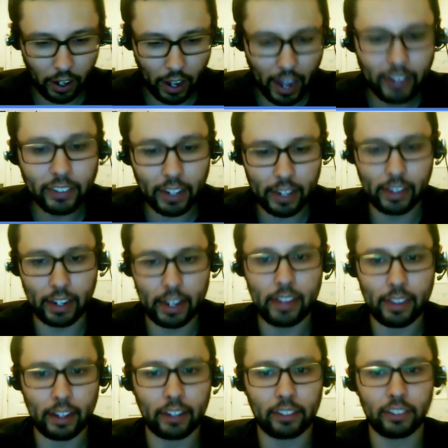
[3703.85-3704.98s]
essay that he
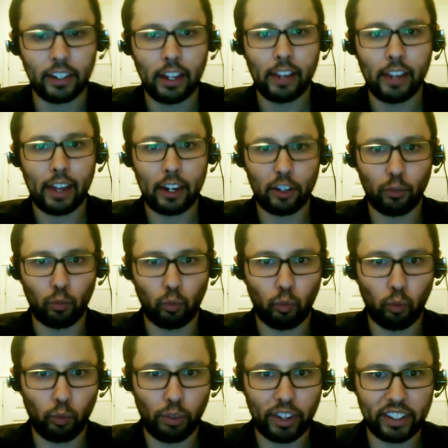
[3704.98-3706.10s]
thinks that
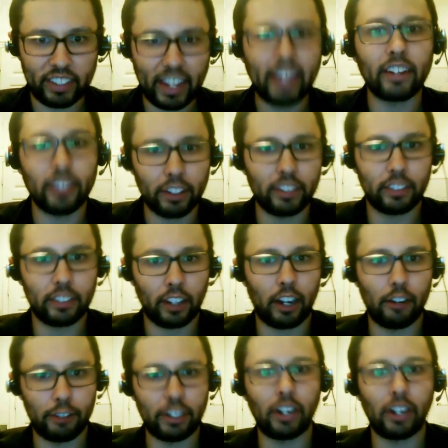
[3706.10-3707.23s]
the standards
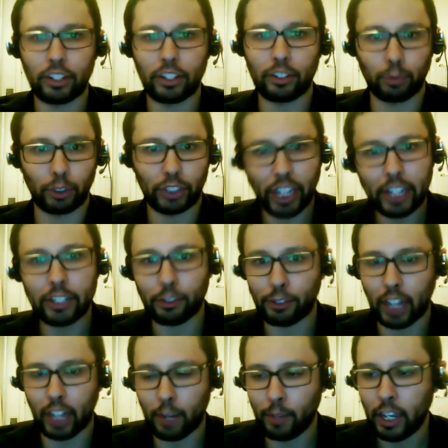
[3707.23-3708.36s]
of intelligence will change over
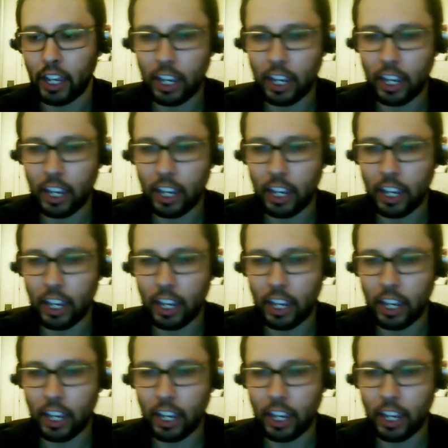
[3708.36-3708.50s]
time.